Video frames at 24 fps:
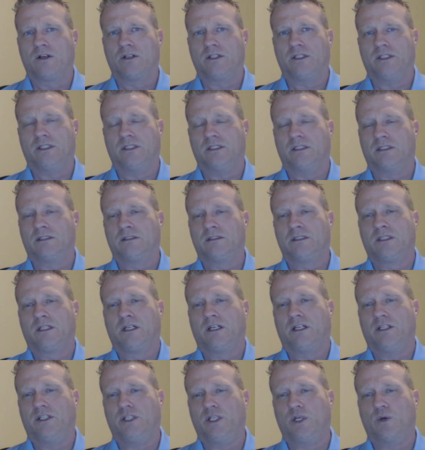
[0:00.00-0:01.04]
You
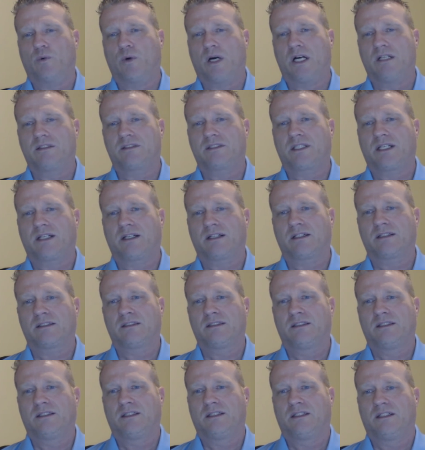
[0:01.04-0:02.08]
go out
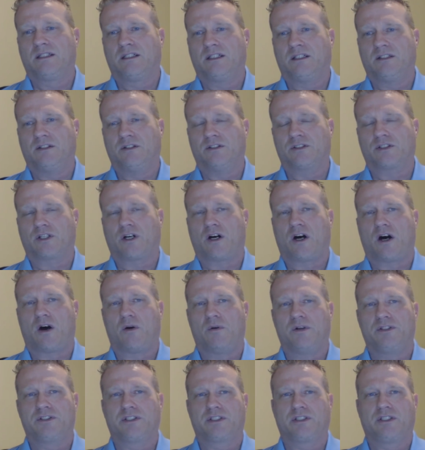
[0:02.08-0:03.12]
there, there's
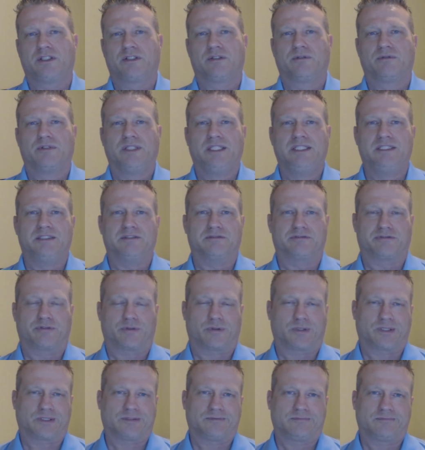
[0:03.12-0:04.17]
always a good reason
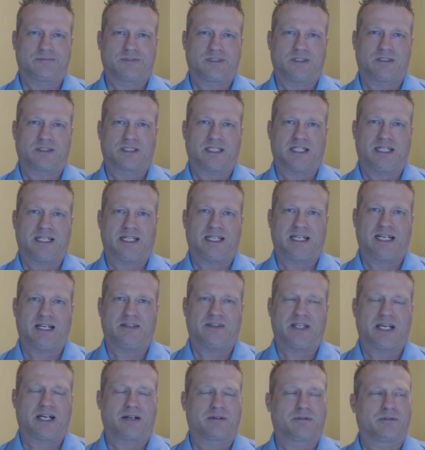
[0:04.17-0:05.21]
for it. Okay.
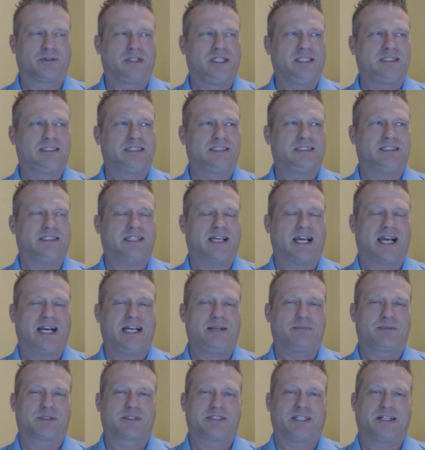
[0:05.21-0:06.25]
And that reason
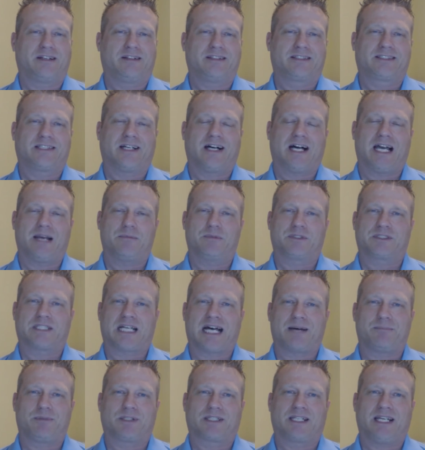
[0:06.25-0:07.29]
90% of the time was
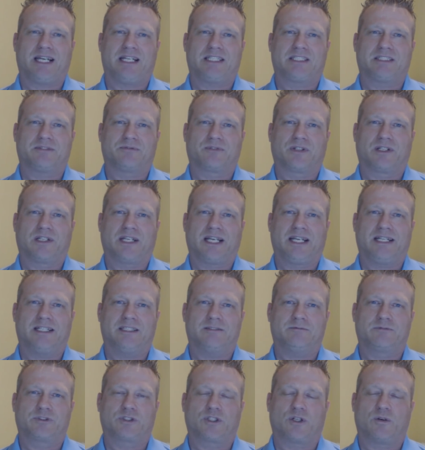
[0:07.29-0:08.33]
application
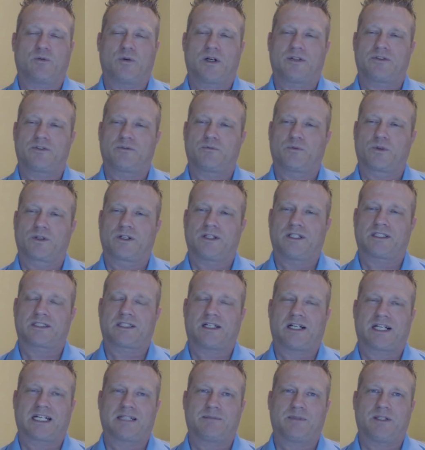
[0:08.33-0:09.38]
related. So what we're going to
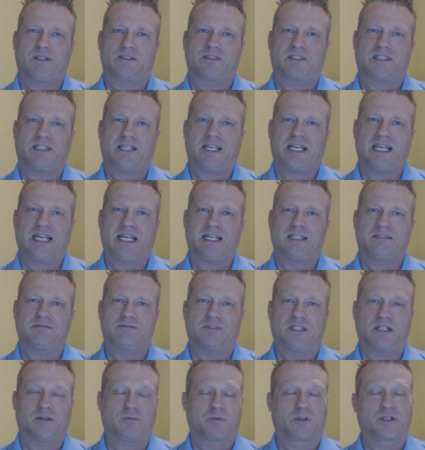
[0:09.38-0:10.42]
talk about today,
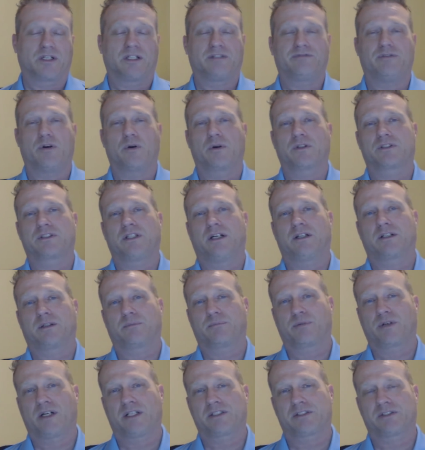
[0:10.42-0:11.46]
and we're going to focus on
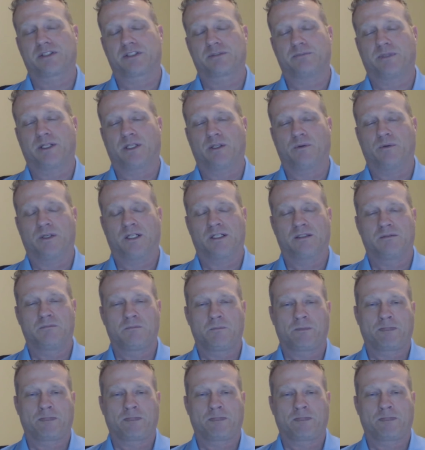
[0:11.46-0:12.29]
compressors, by the way,